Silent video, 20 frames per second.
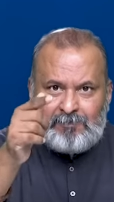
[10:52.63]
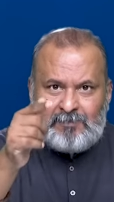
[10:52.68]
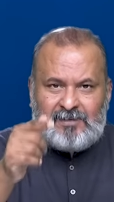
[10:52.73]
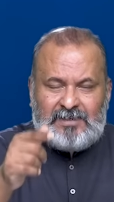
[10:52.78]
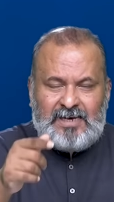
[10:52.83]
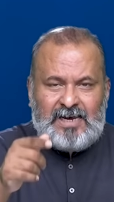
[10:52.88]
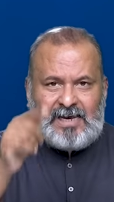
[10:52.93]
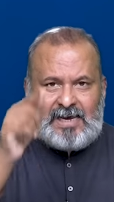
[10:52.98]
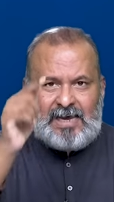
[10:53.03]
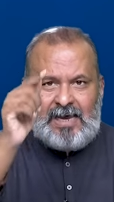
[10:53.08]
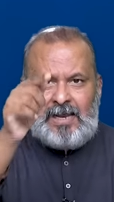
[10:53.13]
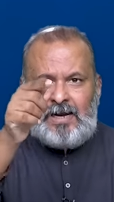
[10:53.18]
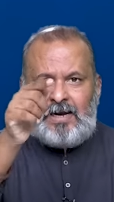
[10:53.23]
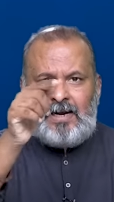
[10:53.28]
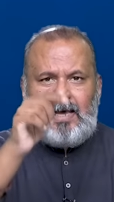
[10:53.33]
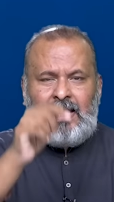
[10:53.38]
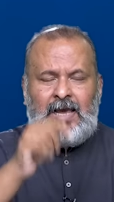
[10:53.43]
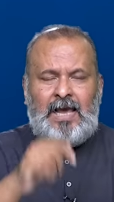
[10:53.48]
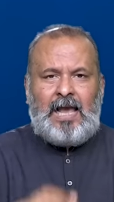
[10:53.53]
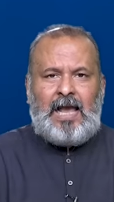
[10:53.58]
take care
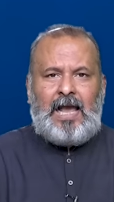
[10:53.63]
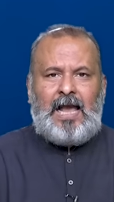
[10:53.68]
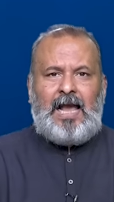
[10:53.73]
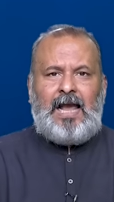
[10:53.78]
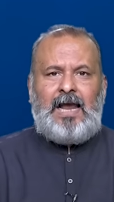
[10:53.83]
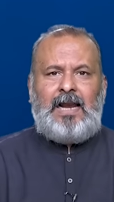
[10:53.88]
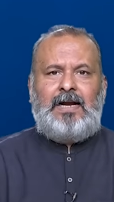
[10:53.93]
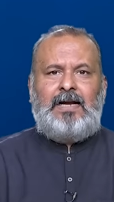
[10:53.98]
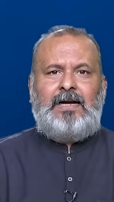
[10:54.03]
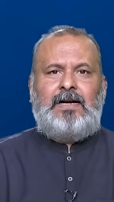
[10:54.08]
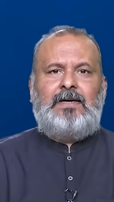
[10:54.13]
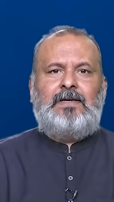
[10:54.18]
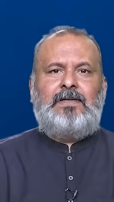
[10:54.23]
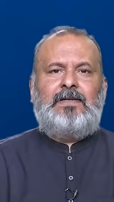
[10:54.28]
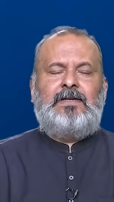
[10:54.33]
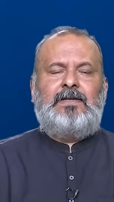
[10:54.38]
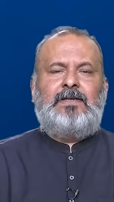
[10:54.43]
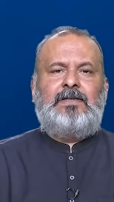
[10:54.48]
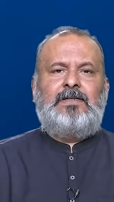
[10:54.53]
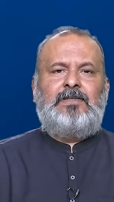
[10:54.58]
and
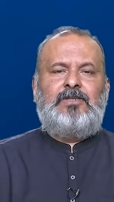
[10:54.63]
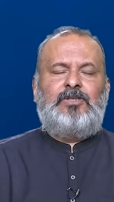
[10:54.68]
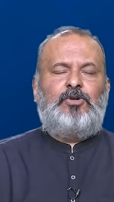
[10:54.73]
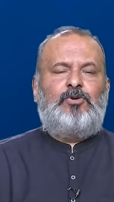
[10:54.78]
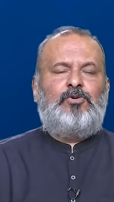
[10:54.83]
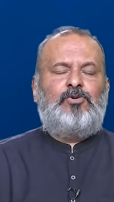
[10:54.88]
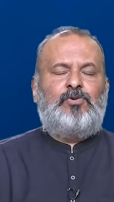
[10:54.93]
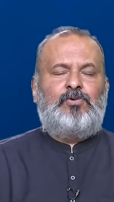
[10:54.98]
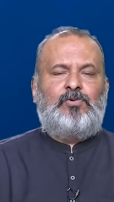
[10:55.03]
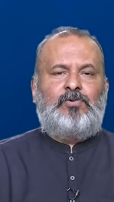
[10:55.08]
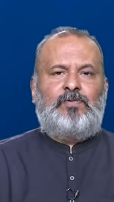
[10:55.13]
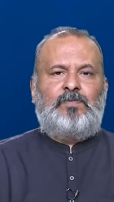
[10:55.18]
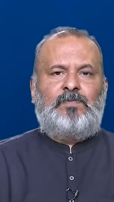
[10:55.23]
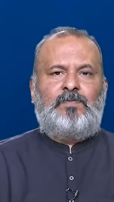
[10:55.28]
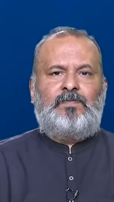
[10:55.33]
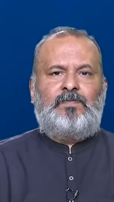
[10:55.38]
see you soon.